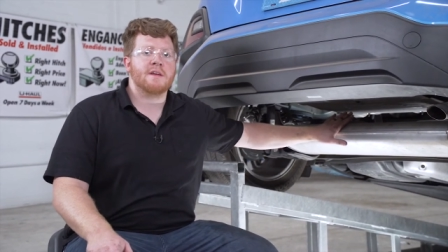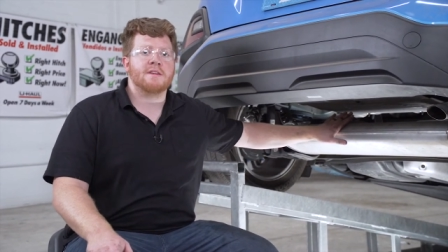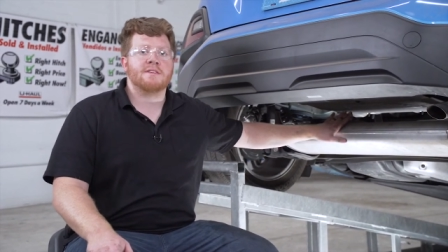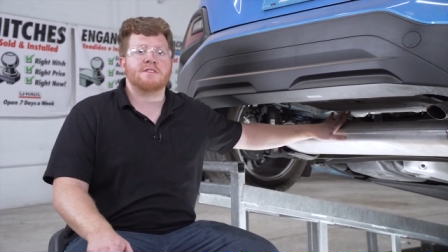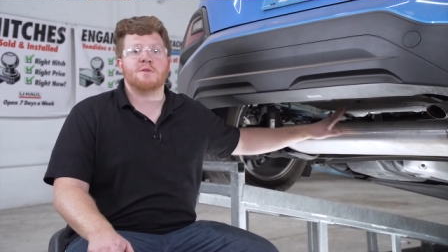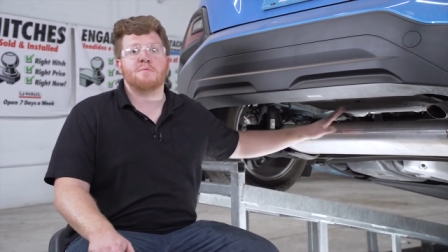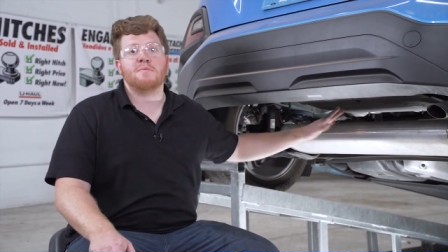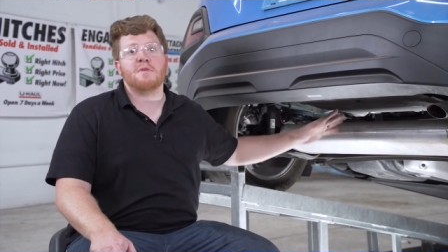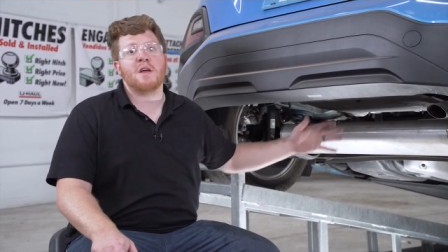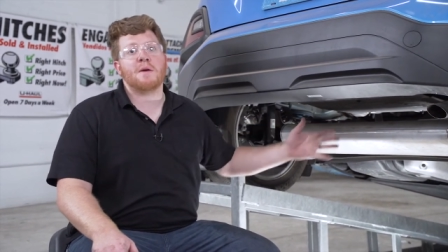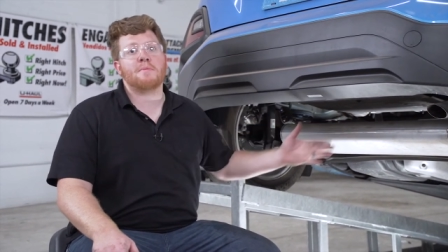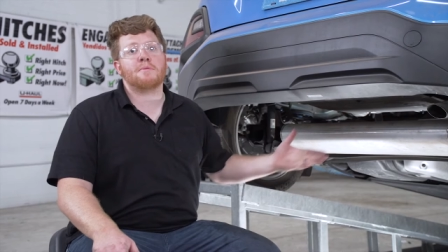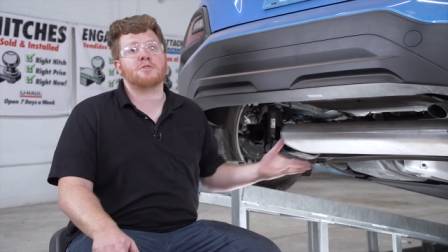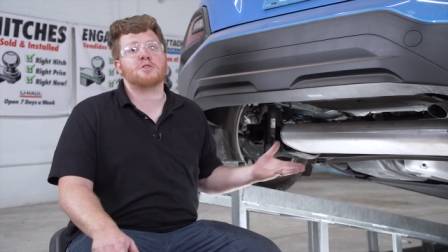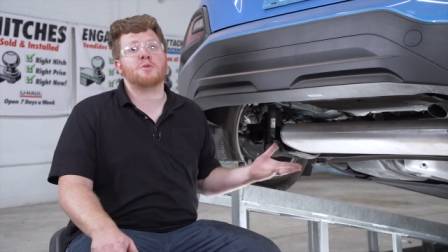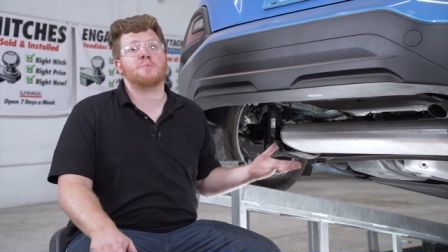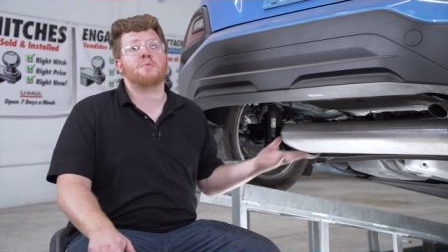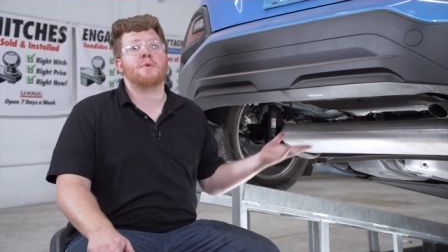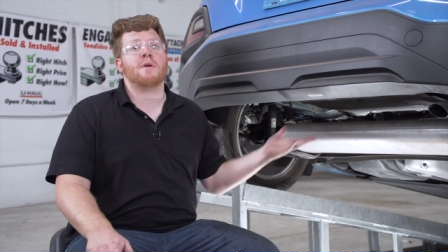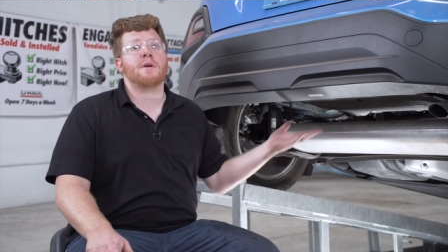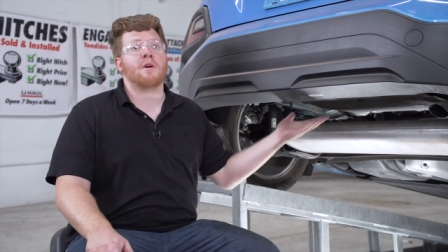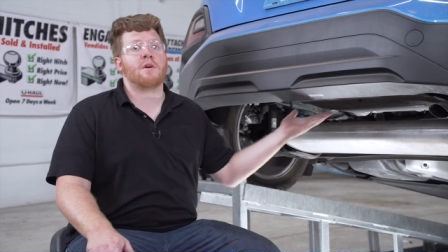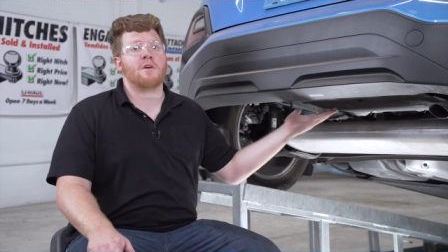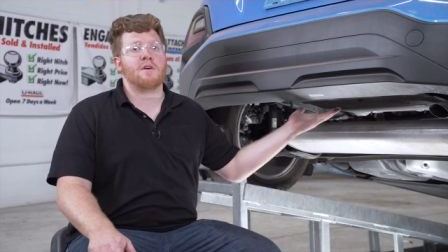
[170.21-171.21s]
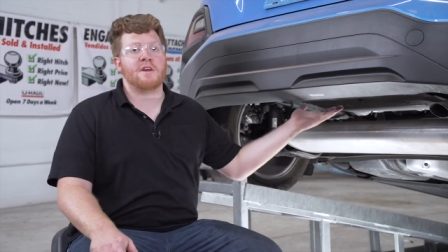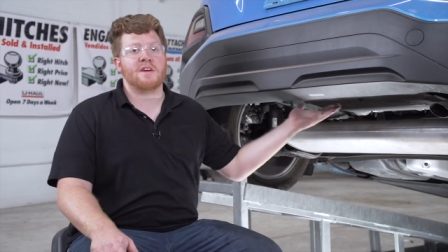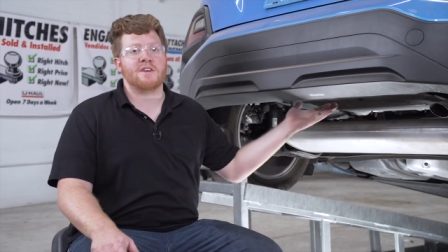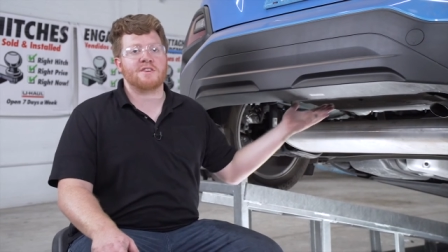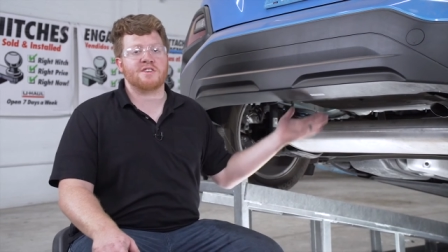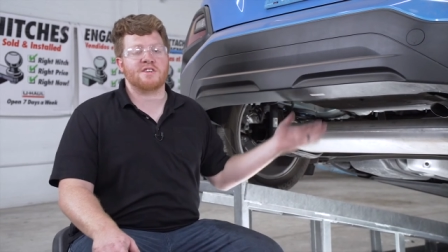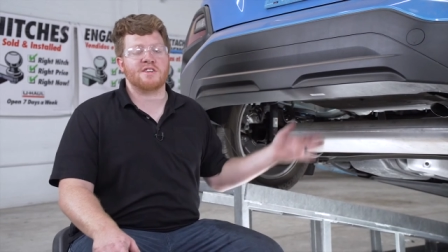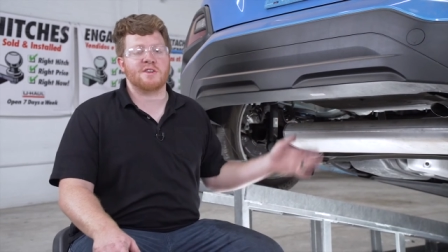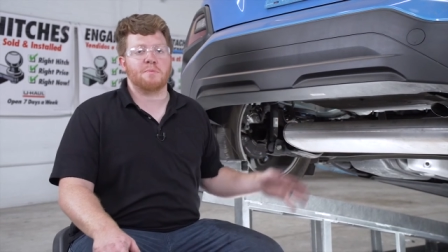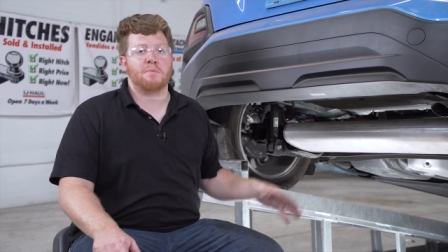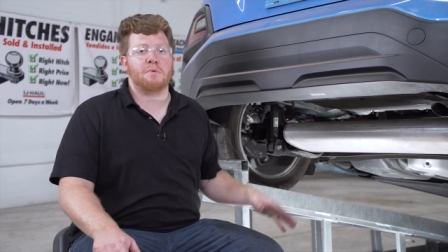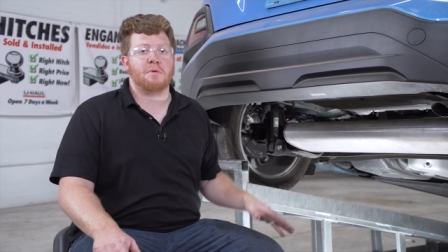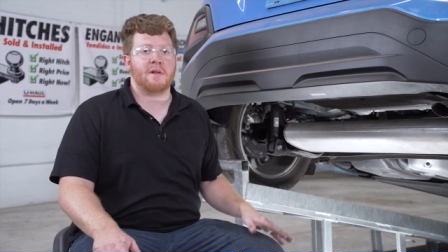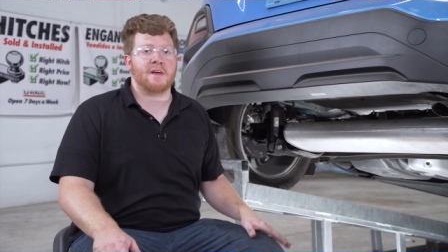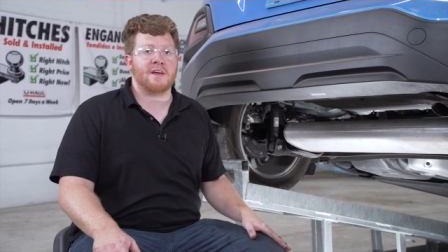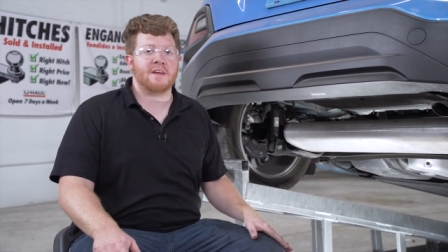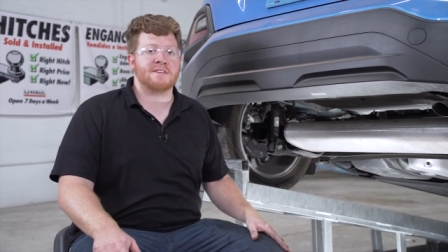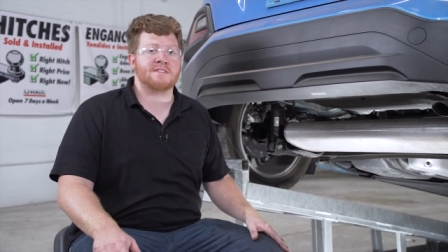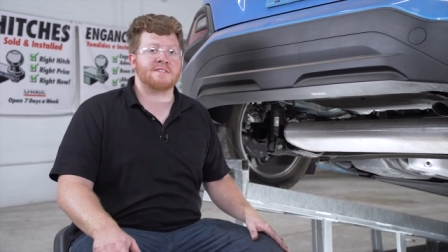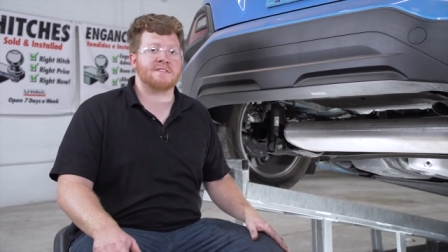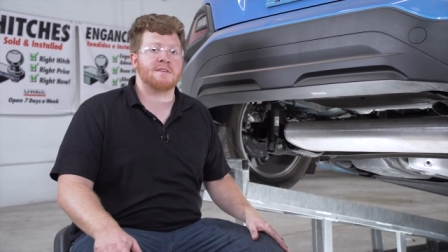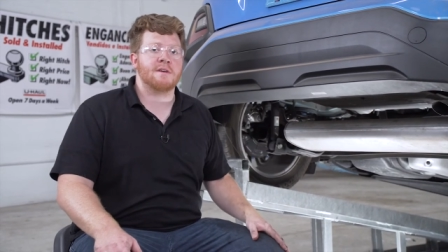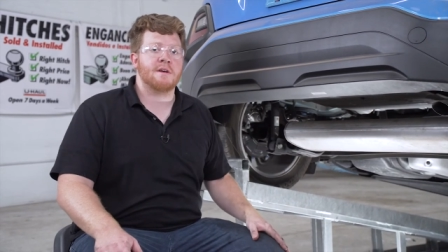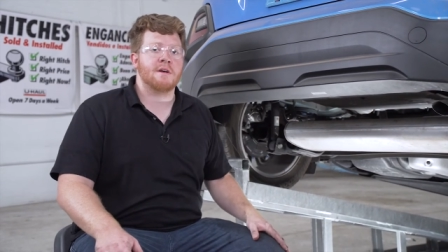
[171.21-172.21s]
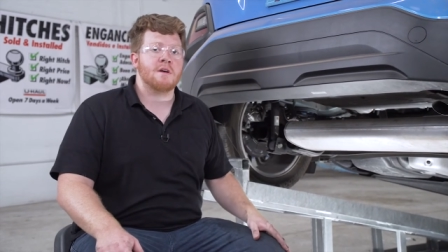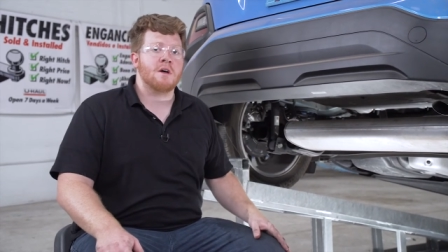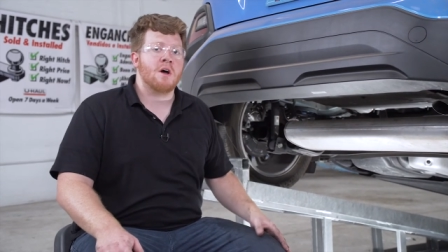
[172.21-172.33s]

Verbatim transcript: to be able to bring our hitch into place.